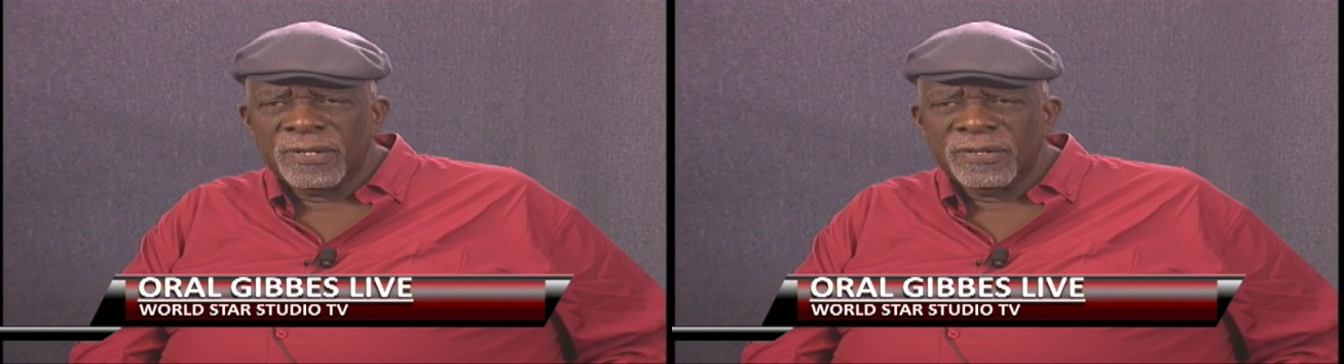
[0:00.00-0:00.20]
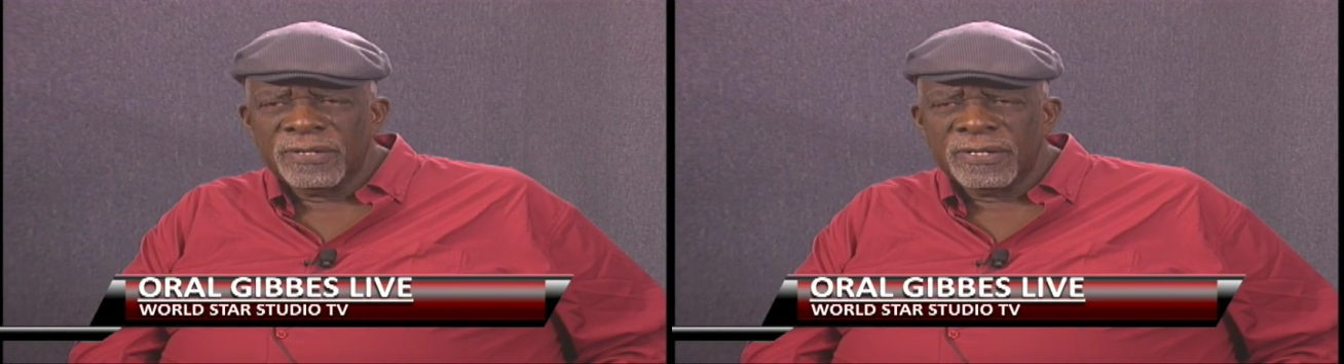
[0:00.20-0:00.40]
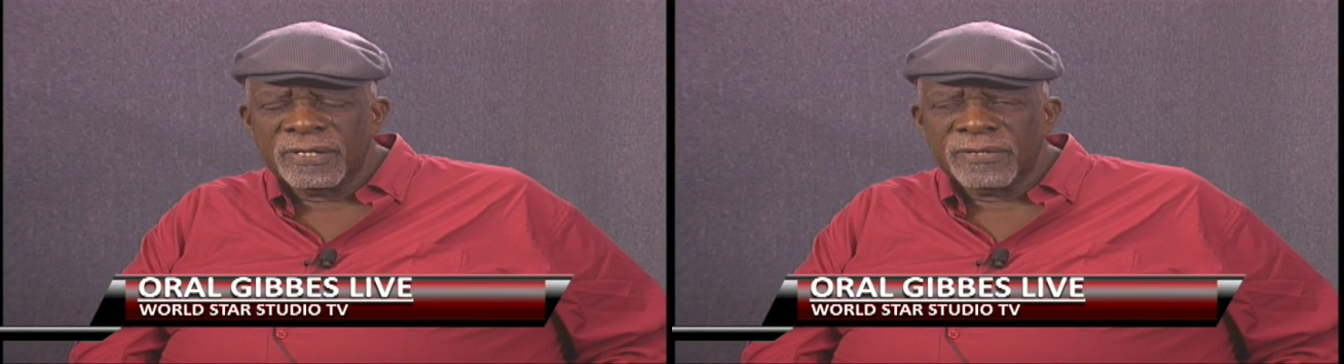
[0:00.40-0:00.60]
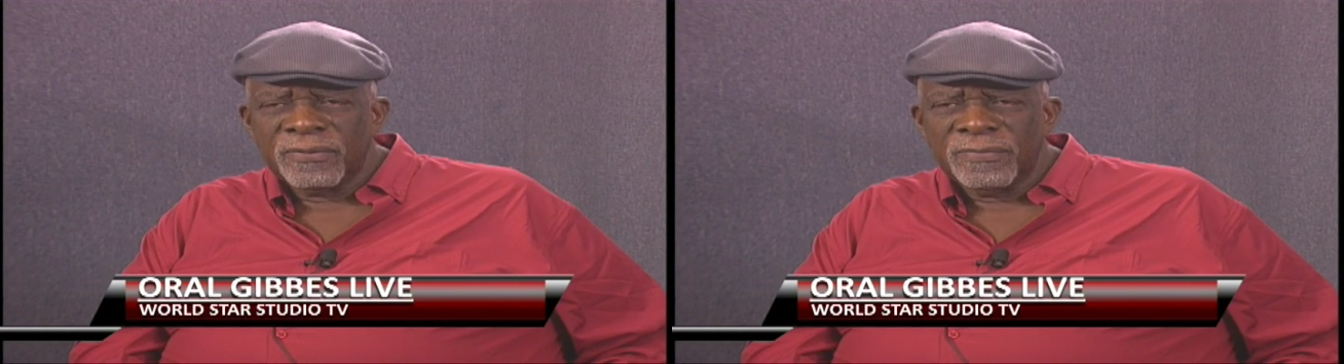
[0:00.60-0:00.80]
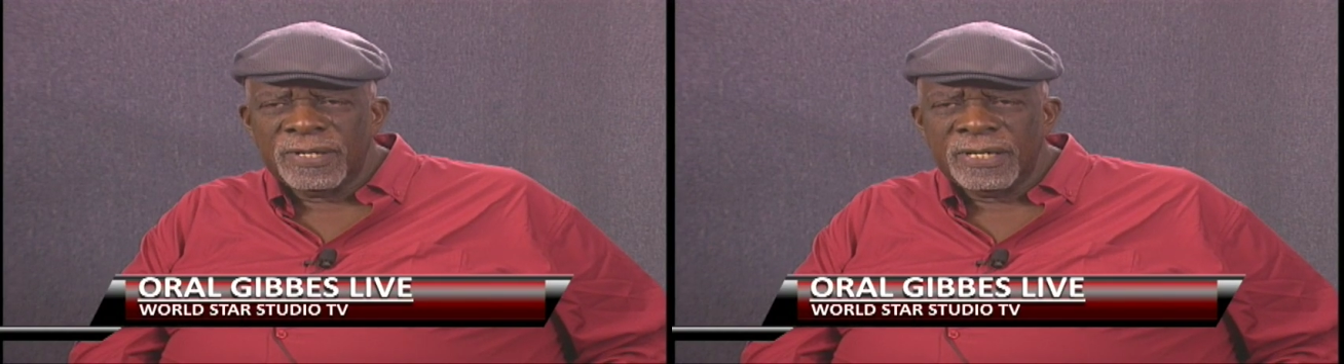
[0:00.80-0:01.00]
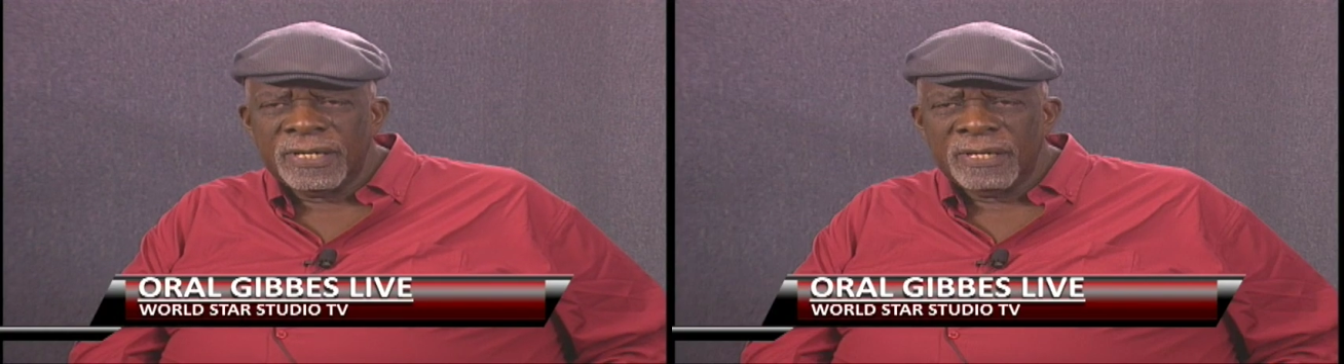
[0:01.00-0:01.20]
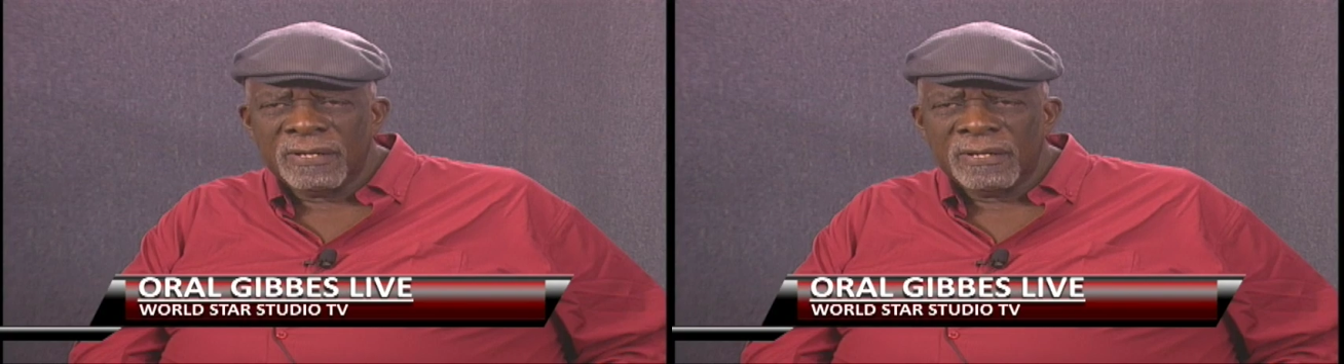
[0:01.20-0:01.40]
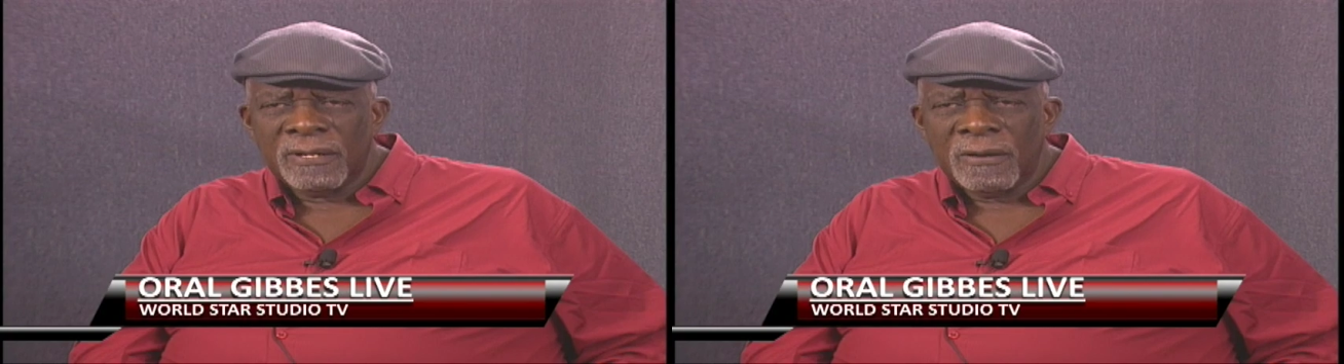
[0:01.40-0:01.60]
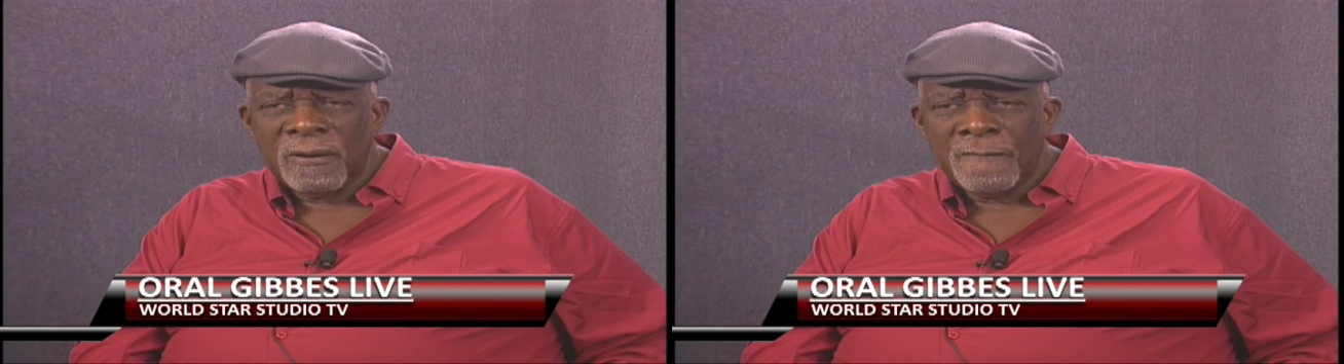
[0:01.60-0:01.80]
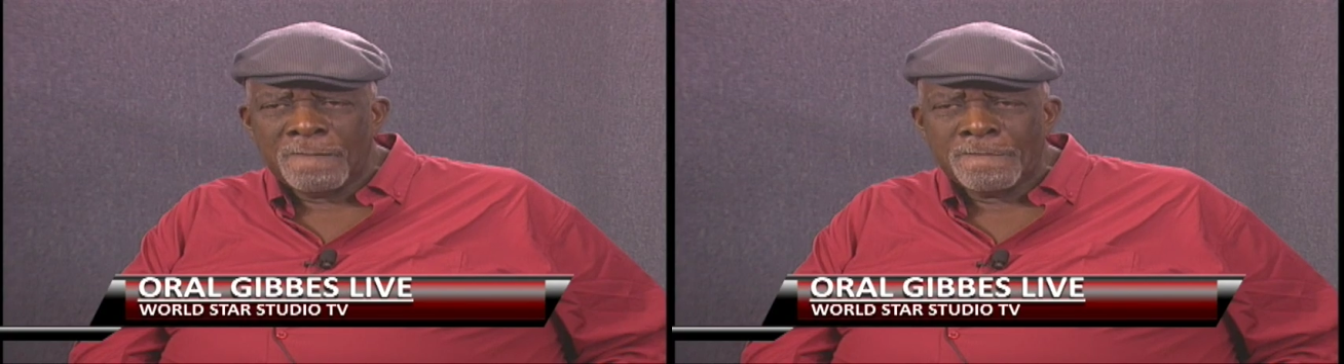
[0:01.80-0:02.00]
you, to me.
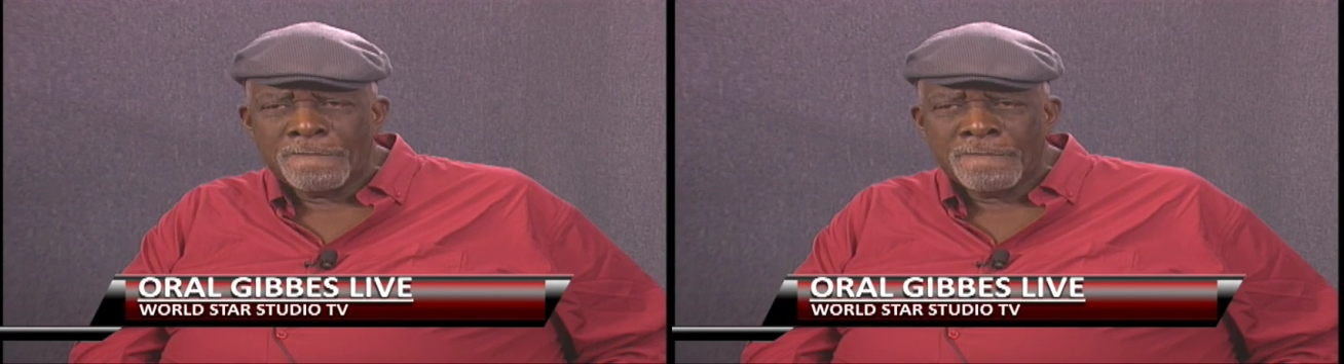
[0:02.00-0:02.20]
Um,